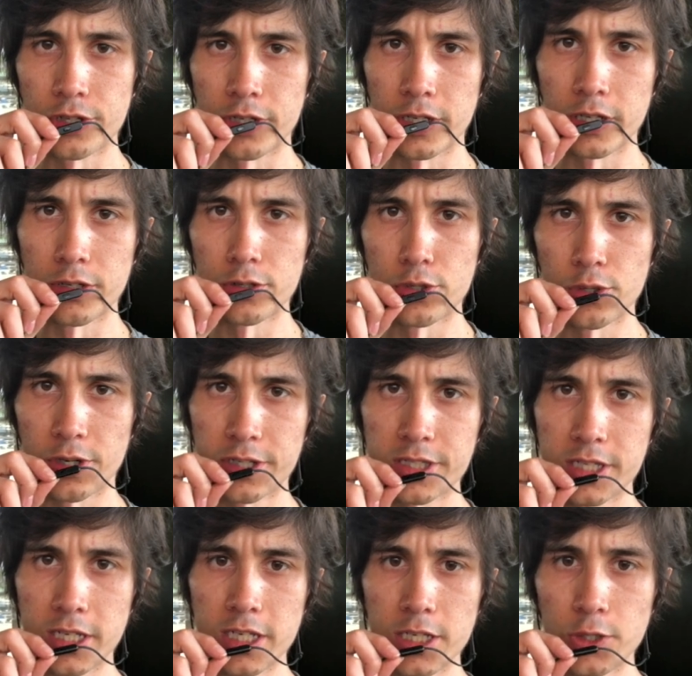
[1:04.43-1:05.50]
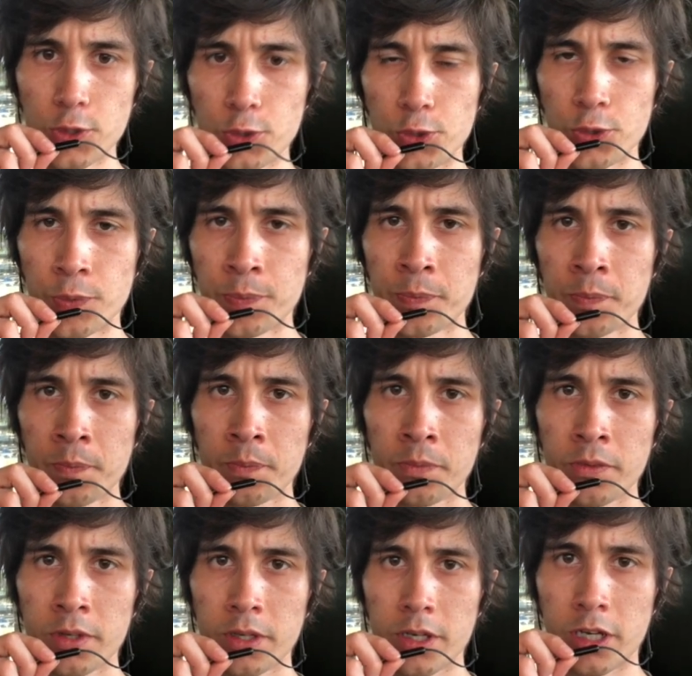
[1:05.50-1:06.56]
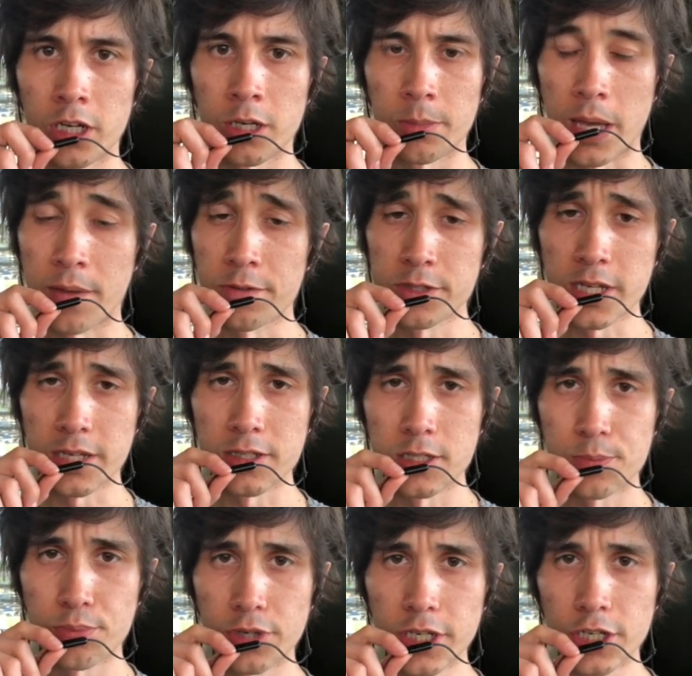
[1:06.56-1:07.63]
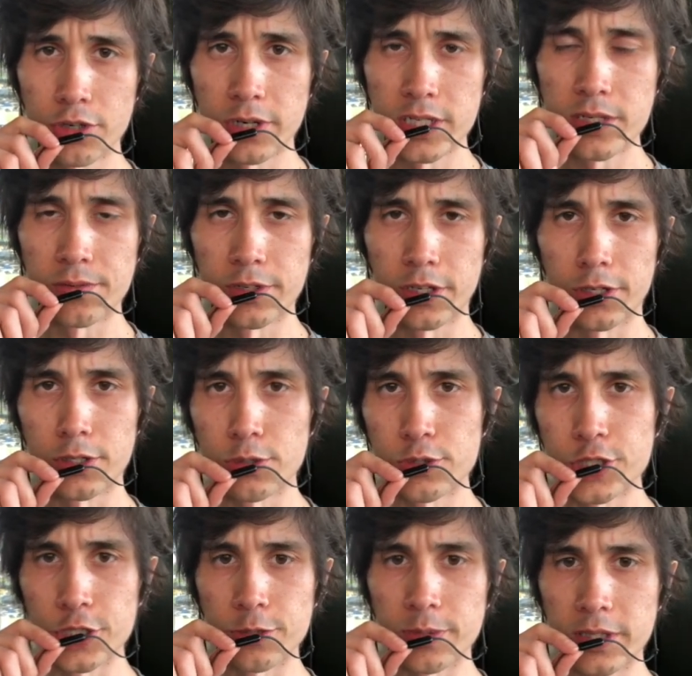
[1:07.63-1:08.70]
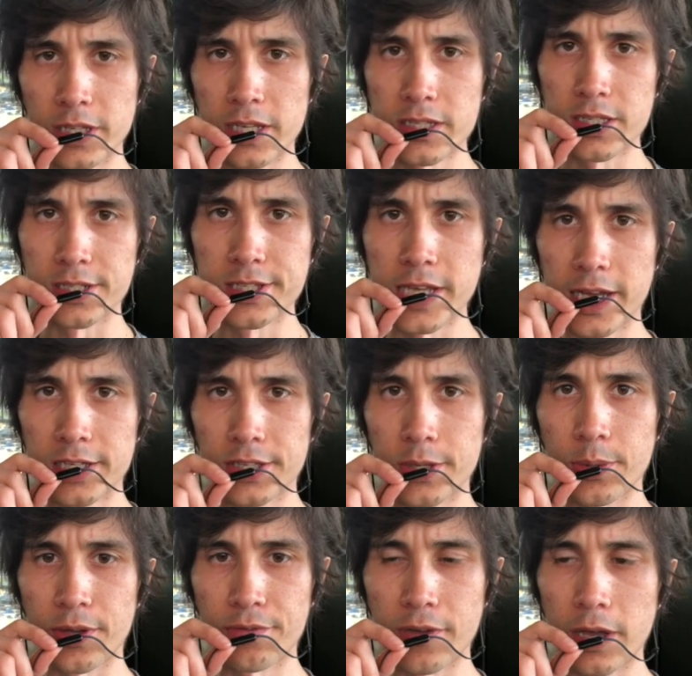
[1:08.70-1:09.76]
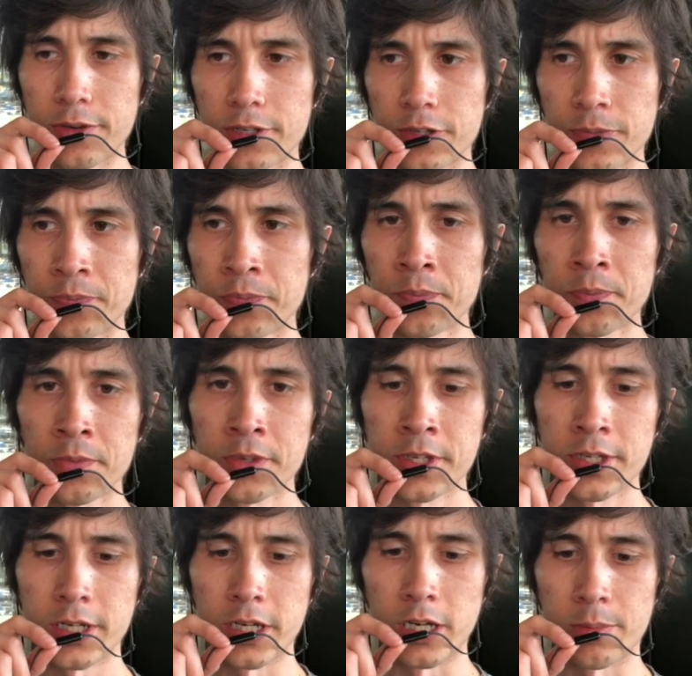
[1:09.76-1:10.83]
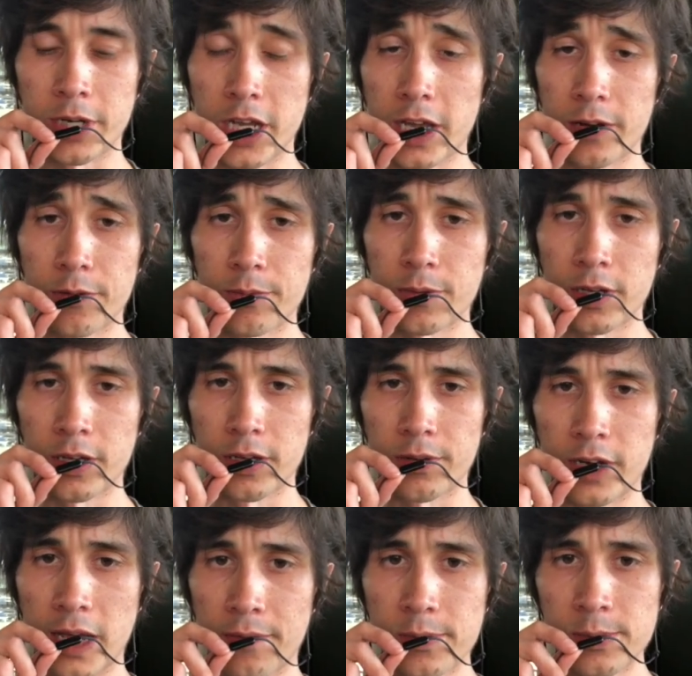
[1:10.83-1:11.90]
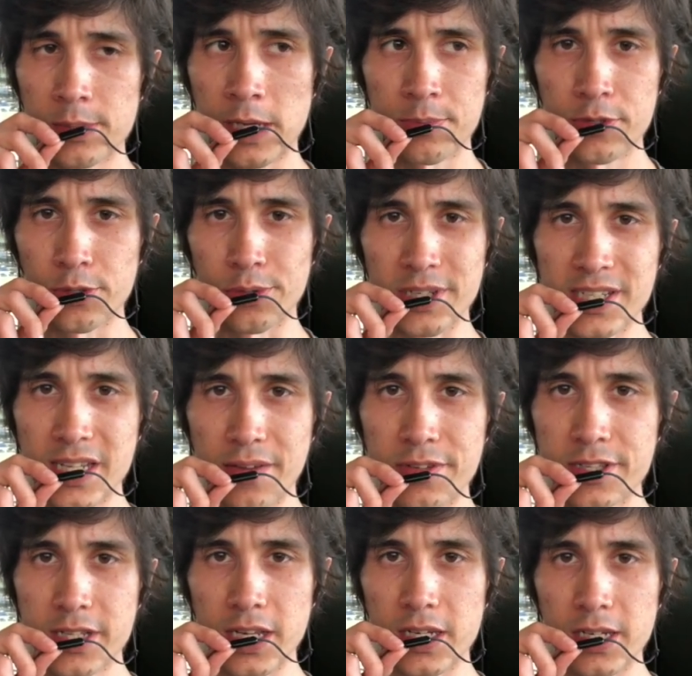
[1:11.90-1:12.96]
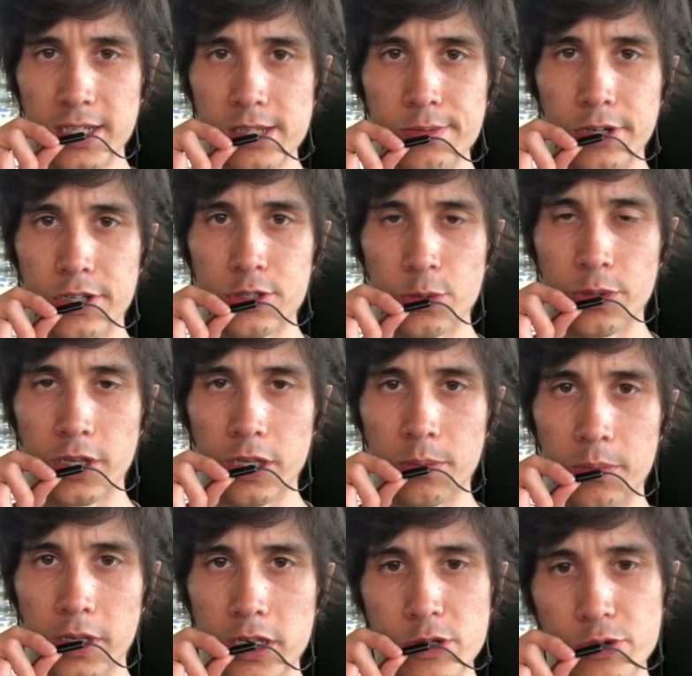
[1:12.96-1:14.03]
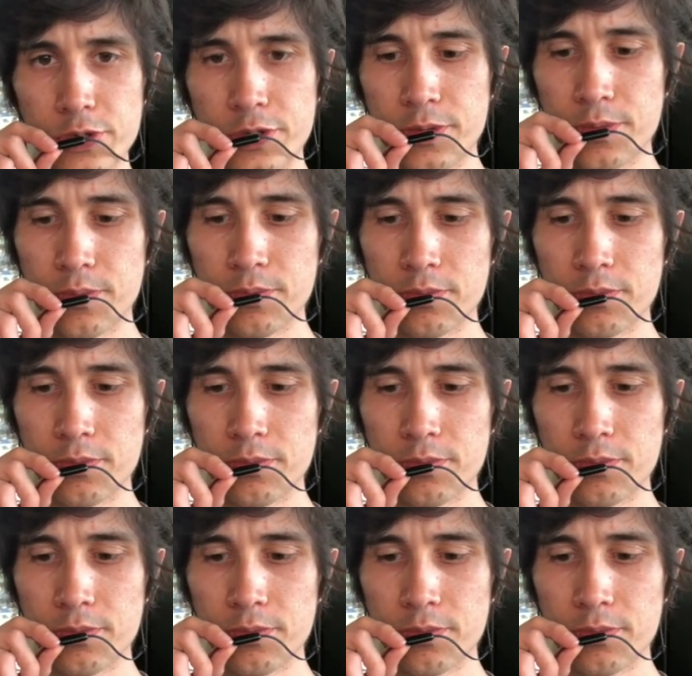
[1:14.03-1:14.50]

in New York City who advertises pretty aggressively on YouTube, and that's exactly how I found him. And I had an absolutely devastating experience with him, and it was,